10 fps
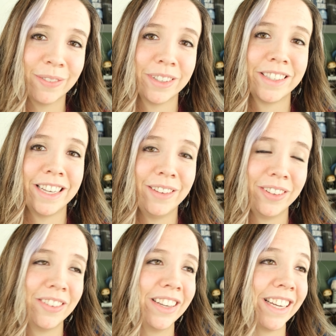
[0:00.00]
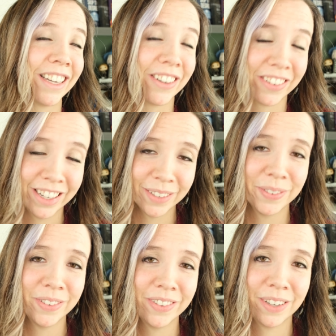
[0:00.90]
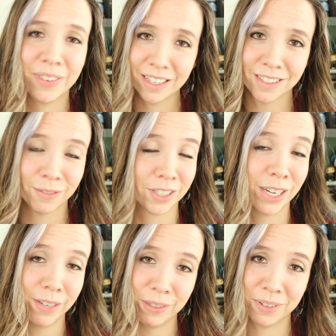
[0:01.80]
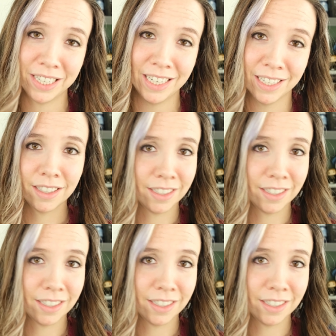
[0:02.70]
It will save you incredible amounts of time and money.